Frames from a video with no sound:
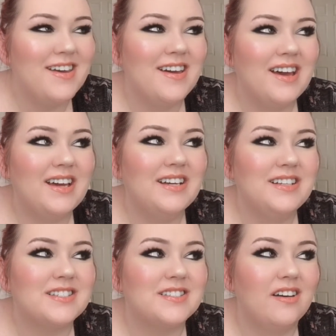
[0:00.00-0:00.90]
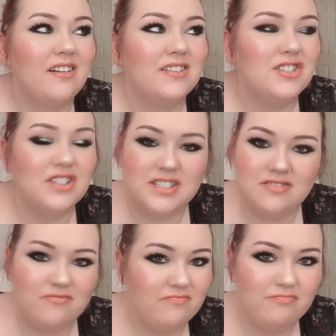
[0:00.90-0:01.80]
It's just
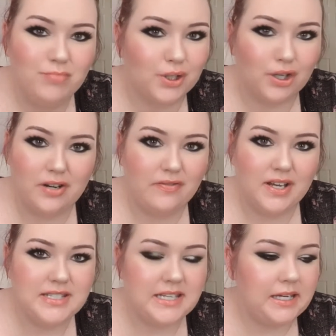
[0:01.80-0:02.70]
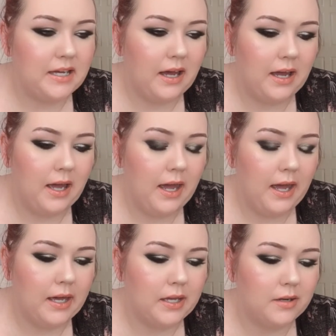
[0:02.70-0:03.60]
blurry fuzzy.
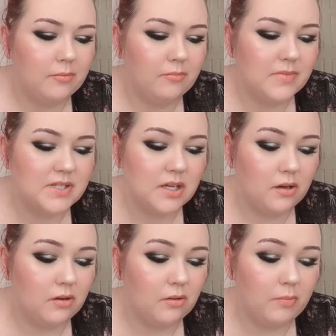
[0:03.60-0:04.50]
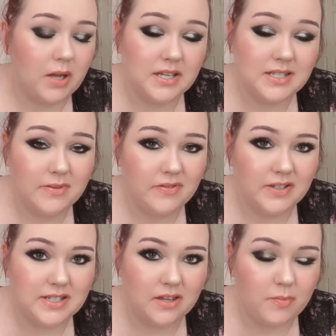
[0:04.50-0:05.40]
And so my husband
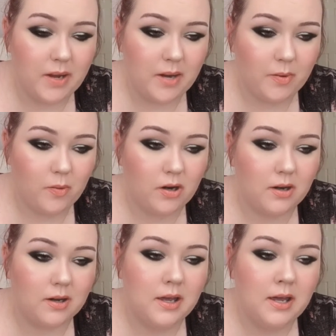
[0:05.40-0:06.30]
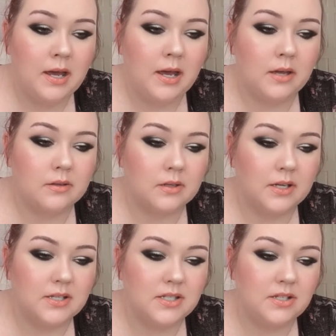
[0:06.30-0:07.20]
fills out the paperwork and they're
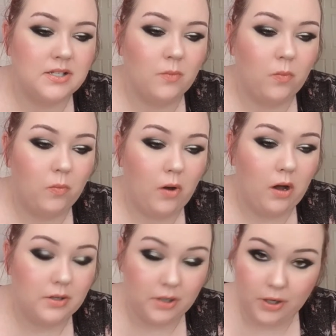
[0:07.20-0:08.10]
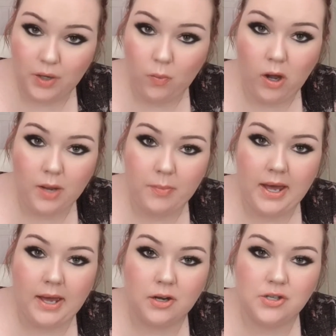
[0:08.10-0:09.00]
like, do you need to walk? Are you going to walk
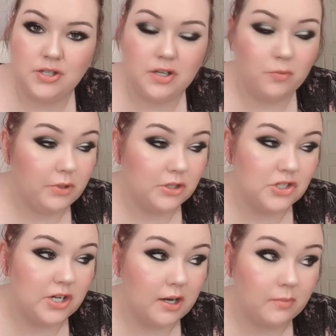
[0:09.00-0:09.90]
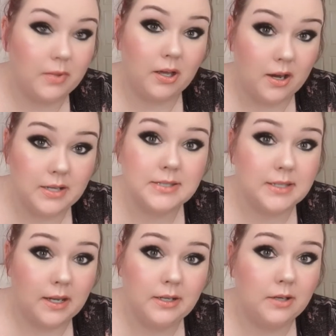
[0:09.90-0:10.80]
back or do you need a wheelchair? And I'm like, honestly,
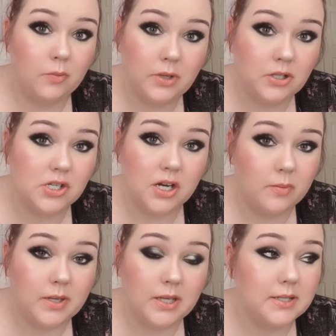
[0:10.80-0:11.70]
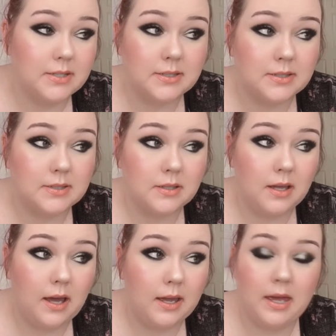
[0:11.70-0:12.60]
I need a wheelchair because
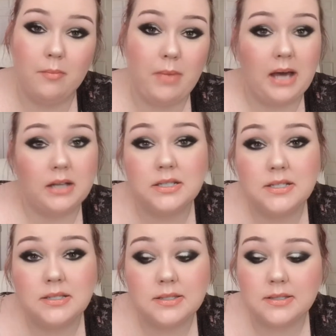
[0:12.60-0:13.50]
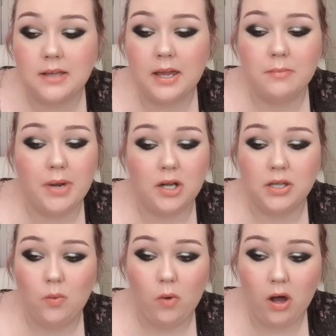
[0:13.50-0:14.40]
I can't balance. I can barely
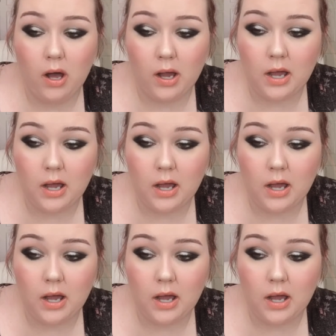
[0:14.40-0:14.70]
walk.